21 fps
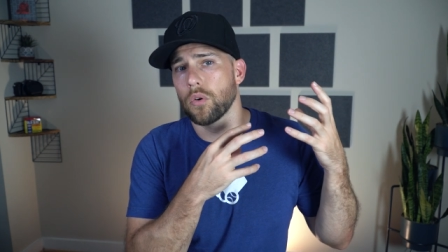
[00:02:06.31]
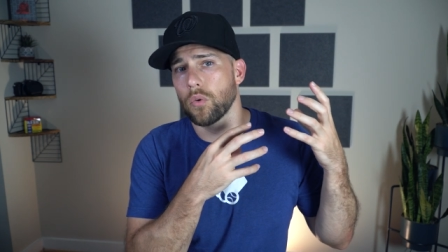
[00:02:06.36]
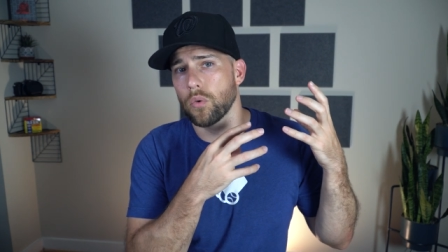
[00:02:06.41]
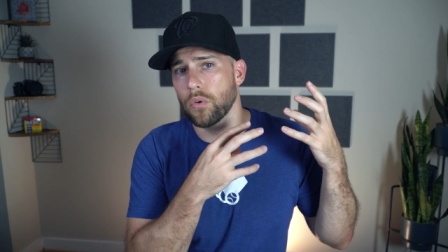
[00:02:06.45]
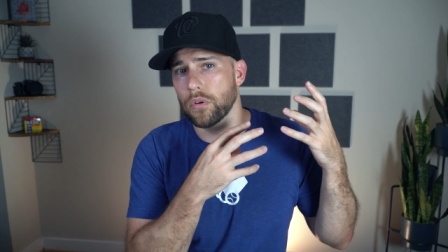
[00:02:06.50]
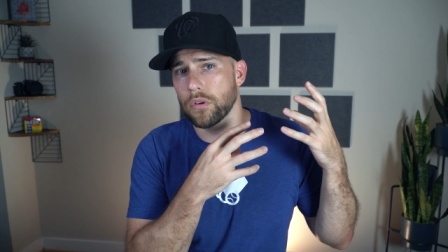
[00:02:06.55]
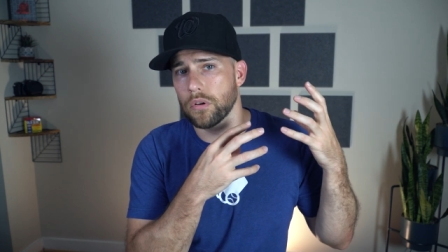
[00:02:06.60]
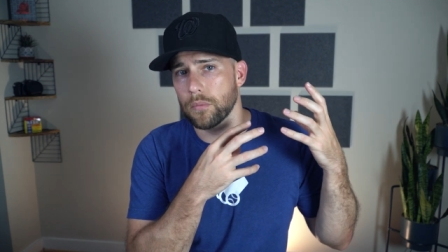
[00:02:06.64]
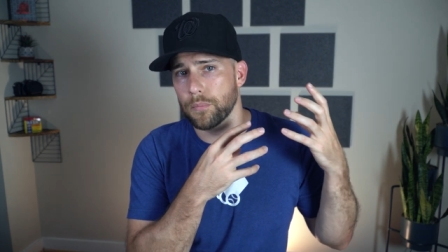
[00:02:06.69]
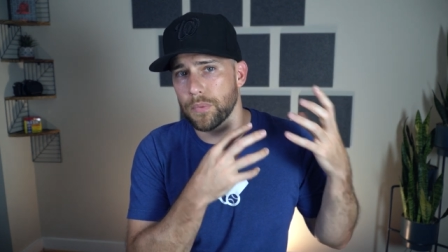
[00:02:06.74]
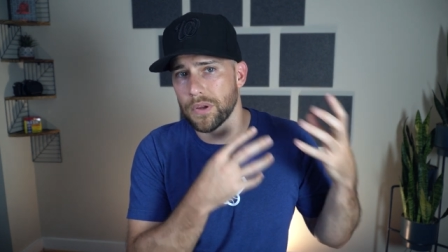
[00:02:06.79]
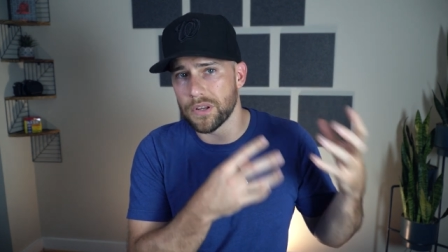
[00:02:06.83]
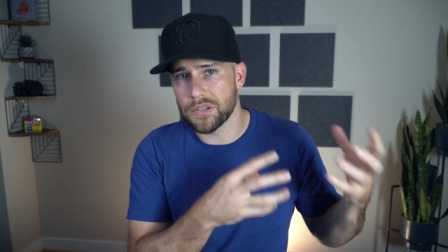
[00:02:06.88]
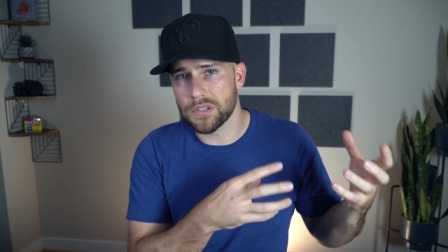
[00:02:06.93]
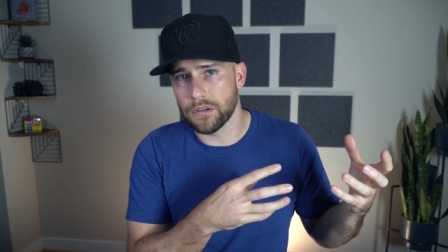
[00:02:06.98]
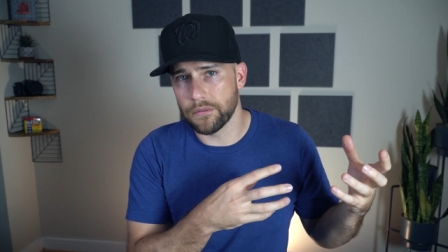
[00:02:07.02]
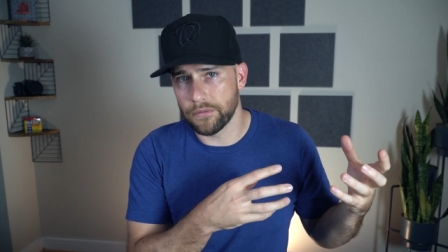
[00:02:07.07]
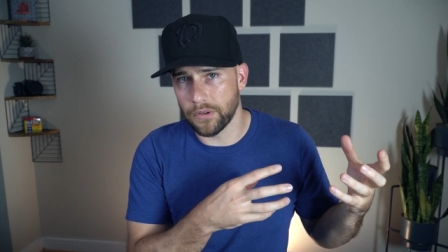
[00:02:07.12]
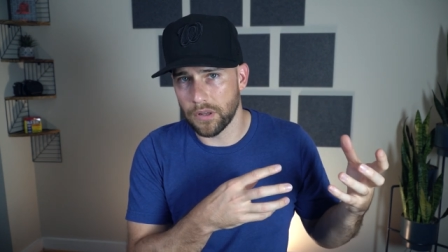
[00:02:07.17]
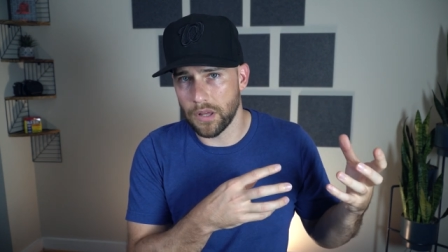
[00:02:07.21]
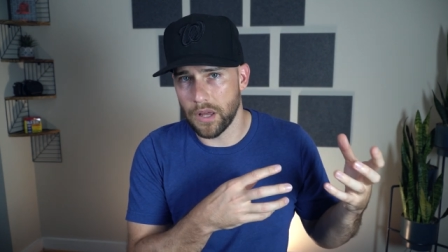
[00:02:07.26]
or your
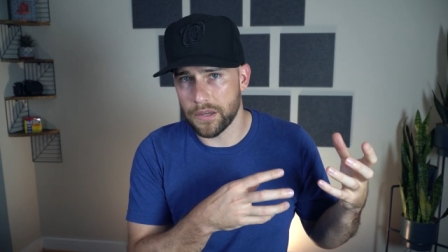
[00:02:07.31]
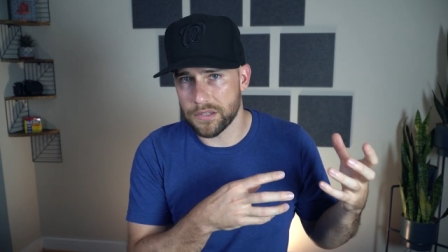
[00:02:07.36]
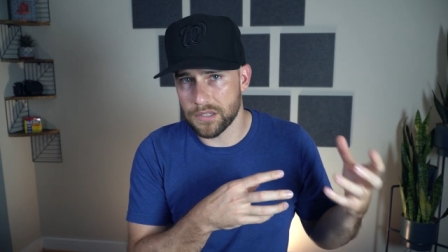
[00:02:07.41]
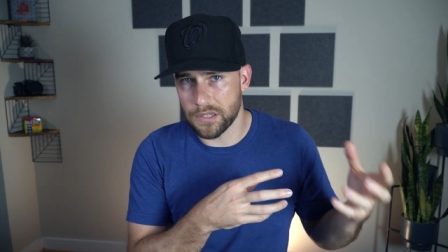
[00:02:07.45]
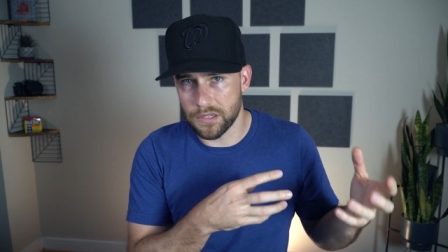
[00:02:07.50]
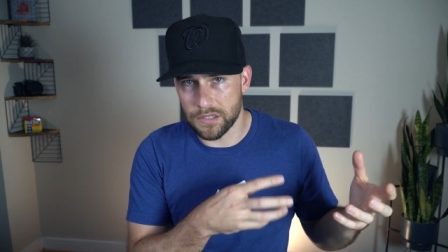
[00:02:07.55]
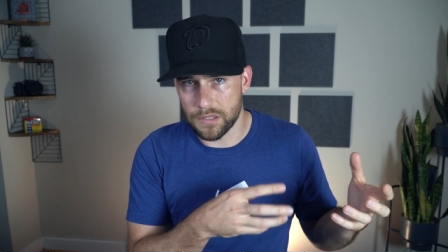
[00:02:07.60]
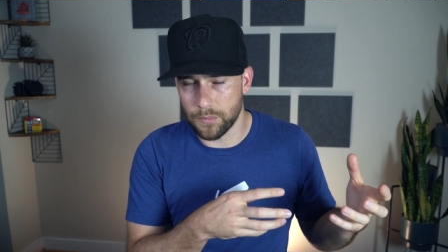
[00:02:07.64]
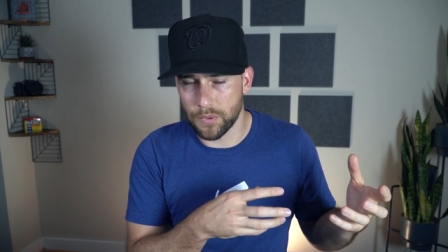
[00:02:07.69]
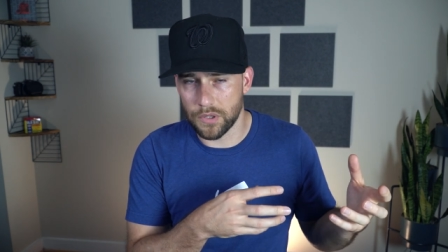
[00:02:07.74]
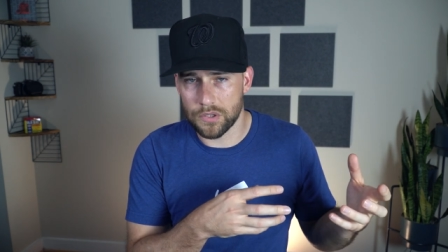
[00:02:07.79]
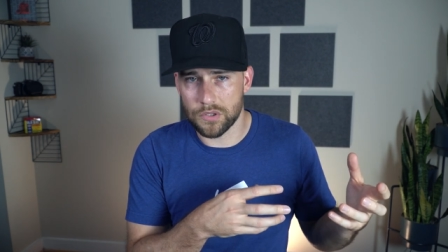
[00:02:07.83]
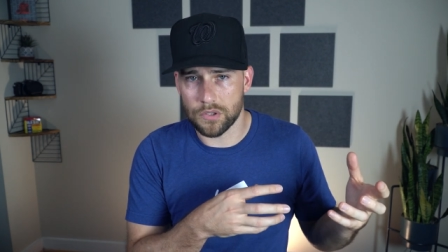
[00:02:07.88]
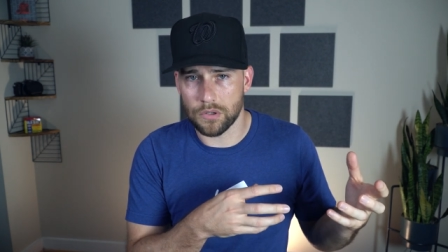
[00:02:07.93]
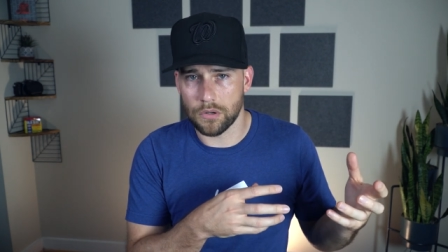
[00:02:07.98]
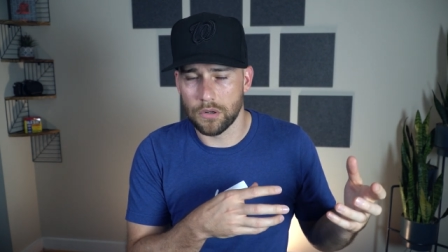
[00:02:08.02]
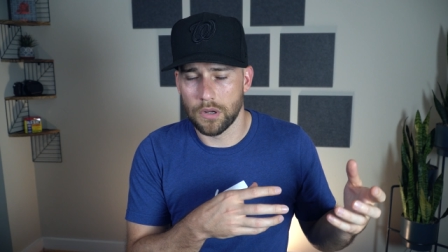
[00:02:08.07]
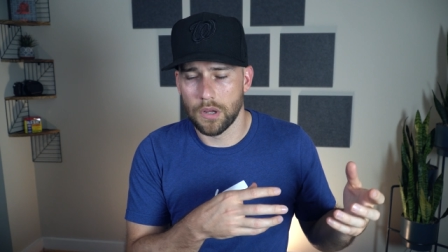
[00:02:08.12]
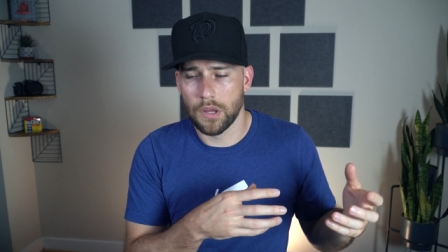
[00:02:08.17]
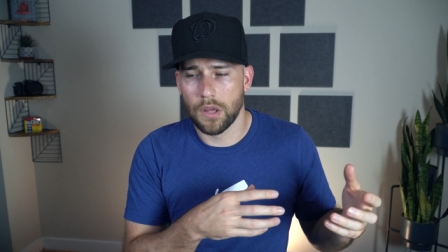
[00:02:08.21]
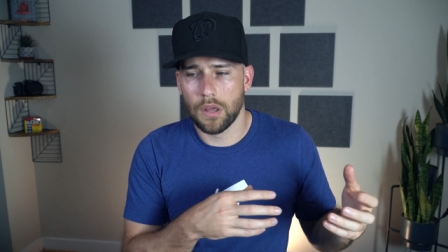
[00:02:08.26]
pitching velocity as a
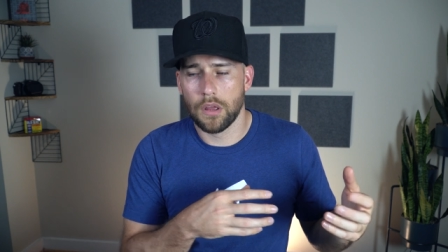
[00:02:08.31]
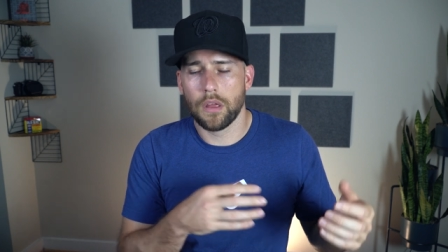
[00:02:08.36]
pitcher,